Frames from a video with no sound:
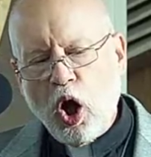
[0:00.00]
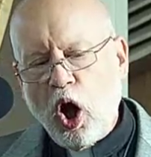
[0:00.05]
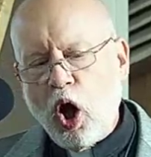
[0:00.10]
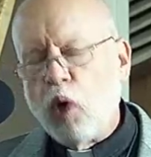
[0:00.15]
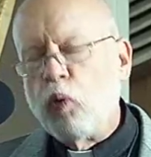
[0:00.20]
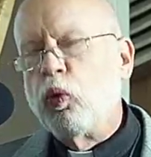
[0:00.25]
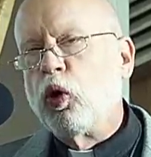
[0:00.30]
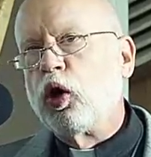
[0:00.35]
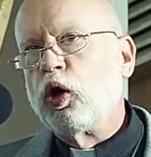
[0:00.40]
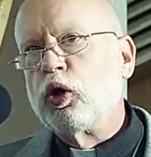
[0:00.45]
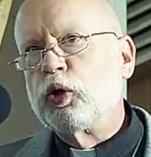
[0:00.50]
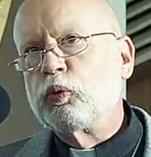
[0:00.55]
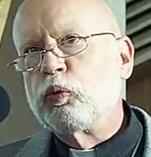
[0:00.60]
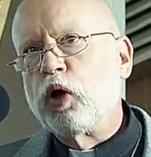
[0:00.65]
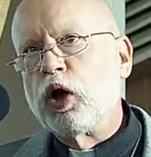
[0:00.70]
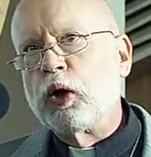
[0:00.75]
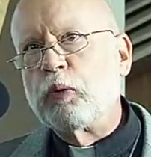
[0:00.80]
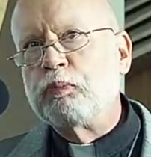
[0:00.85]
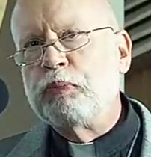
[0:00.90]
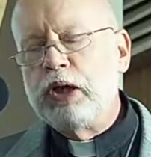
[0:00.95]
A world
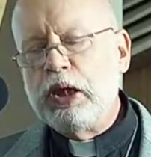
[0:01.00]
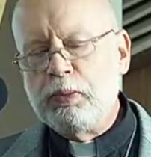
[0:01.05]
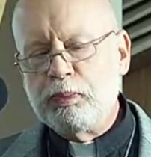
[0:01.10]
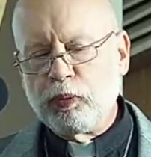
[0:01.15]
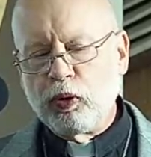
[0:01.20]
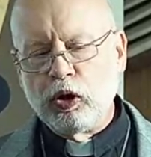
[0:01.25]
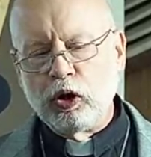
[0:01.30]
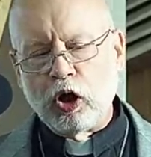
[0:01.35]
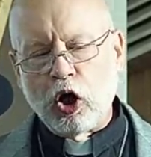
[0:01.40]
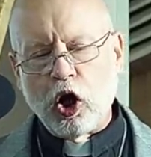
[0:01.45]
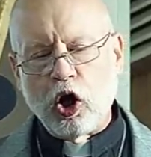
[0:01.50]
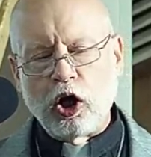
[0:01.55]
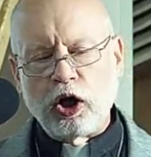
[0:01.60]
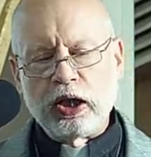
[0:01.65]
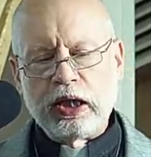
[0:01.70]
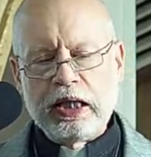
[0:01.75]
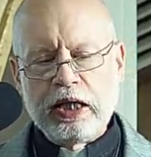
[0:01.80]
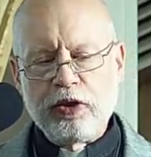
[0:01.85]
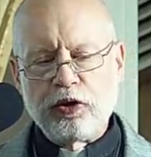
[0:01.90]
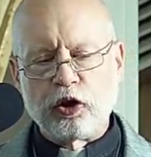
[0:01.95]
where people
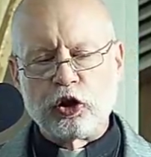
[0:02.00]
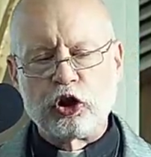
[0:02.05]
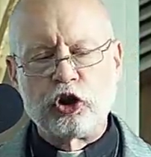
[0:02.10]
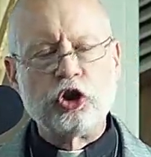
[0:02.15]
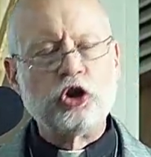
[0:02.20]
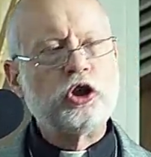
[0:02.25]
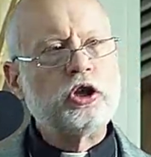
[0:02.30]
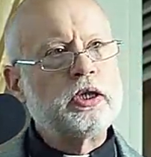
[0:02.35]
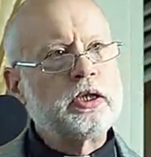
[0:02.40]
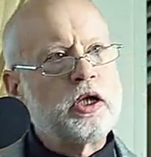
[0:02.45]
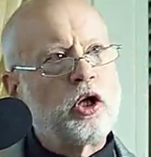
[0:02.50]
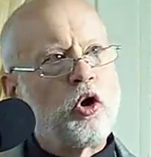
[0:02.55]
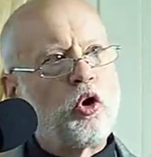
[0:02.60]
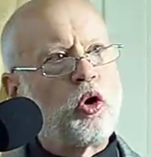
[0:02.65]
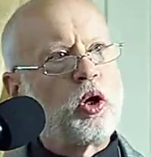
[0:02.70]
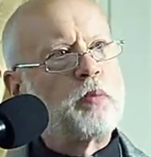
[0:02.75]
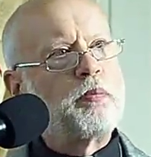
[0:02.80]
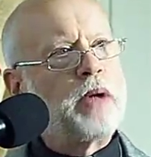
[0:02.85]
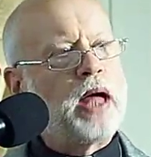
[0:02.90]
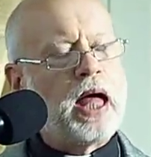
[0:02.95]
are either good
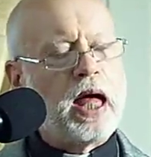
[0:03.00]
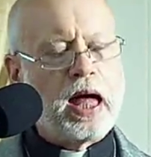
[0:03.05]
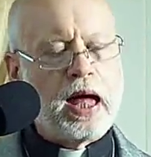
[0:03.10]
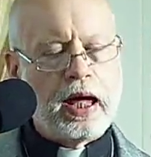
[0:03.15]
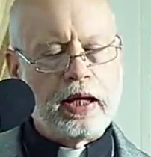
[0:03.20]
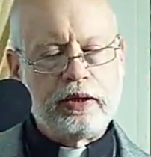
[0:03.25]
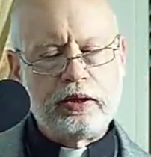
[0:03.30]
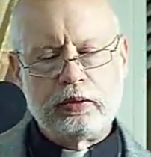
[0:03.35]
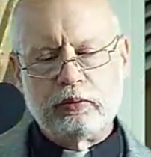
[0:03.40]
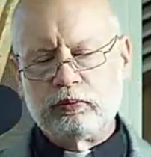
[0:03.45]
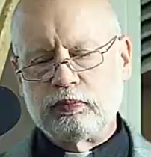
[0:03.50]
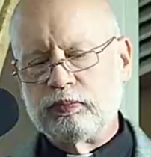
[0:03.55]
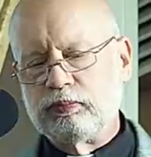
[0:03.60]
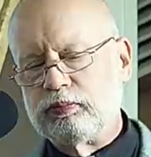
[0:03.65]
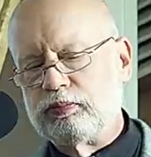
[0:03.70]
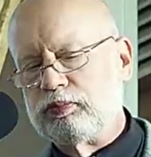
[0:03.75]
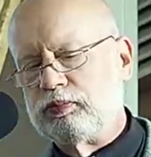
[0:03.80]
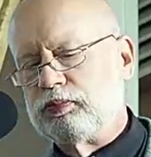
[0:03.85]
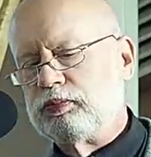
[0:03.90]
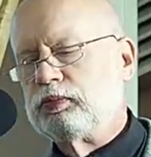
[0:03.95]
or bad,
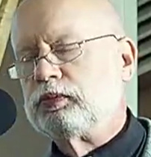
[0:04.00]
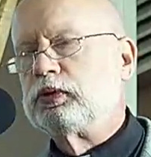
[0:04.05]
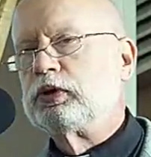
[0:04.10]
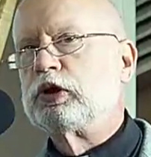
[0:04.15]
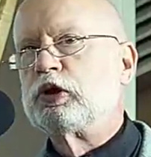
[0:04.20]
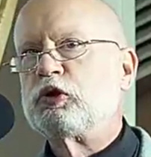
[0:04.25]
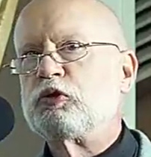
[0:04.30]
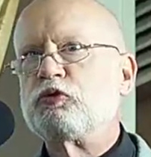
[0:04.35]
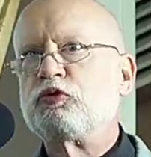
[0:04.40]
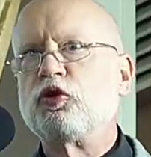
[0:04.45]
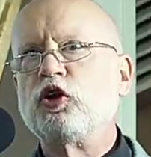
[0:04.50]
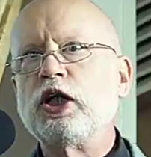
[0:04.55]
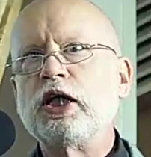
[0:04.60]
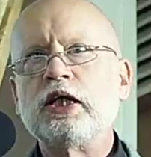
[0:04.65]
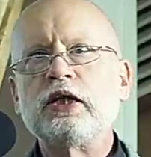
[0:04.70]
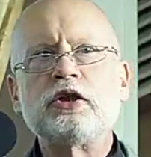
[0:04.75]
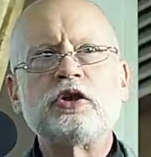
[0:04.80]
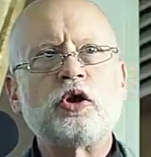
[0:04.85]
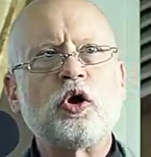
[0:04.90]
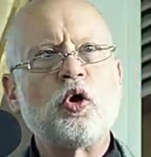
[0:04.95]

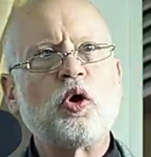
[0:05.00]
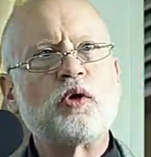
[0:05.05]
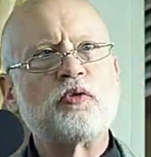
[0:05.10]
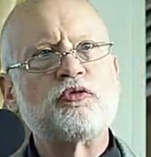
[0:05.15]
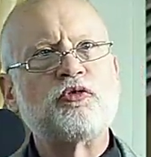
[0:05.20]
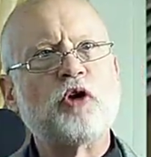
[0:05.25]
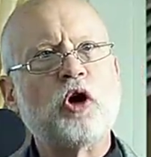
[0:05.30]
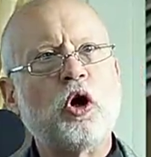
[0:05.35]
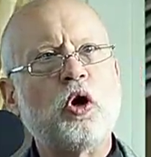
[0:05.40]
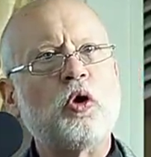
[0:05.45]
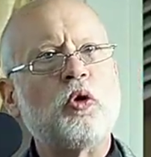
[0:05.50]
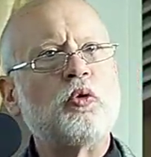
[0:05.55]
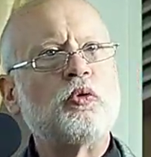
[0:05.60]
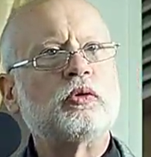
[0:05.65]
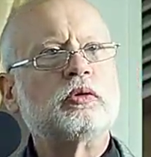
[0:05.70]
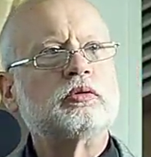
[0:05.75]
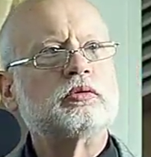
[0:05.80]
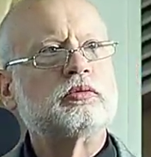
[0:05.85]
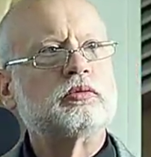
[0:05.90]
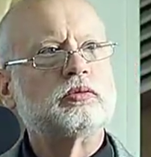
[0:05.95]
friend or foe,
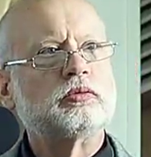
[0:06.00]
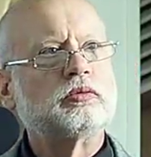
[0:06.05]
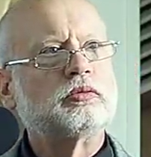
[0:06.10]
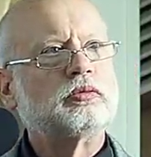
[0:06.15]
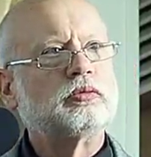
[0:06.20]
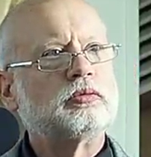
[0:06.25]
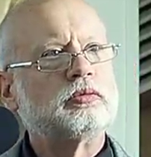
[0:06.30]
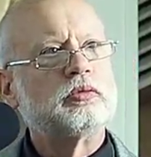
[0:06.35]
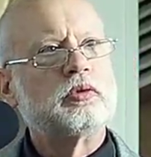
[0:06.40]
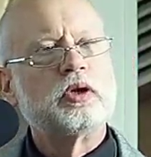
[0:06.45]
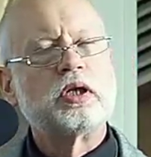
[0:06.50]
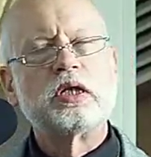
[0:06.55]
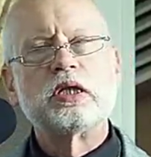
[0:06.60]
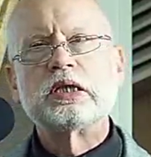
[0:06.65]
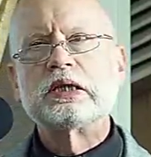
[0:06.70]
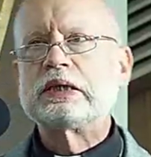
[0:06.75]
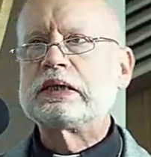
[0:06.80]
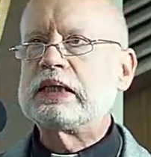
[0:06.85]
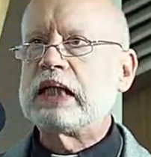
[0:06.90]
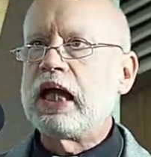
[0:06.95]

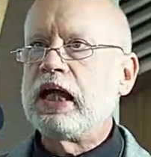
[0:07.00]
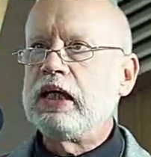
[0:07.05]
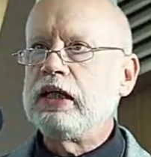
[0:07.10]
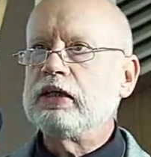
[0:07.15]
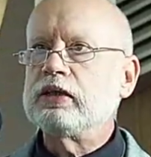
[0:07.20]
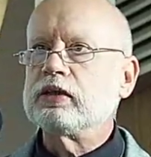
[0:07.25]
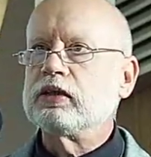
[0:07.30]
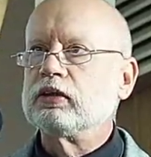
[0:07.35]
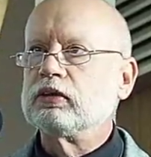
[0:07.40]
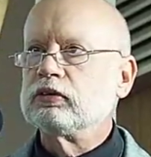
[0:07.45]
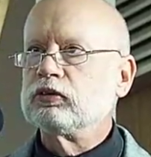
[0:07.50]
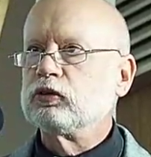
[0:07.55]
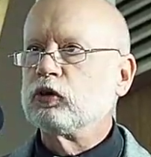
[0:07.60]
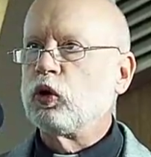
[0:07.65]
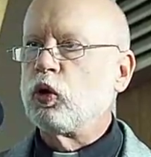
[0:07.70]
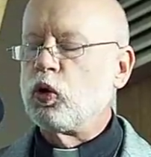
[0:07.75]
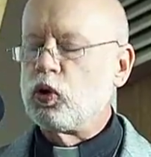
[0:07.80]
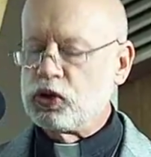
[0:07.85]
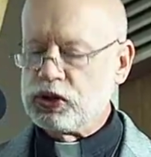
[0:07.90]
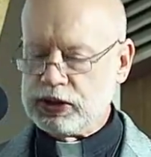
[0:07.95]
saint
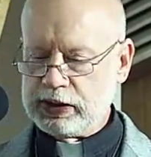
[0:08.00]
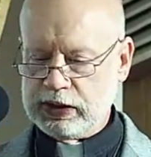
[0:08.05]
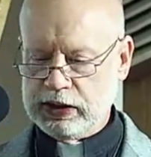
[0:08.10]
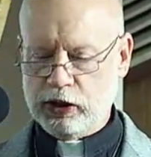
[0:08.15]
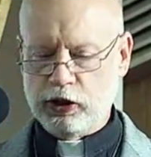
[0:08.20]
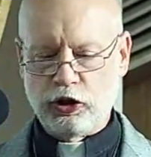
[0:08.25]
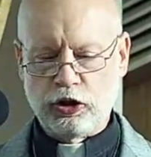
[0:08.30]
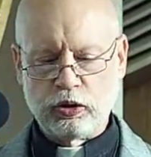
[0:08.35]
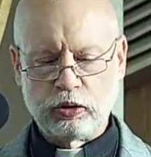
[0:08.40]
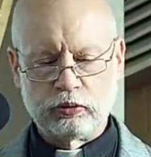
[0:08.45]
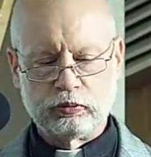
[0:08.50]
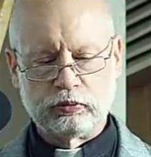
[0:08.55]
or sinner,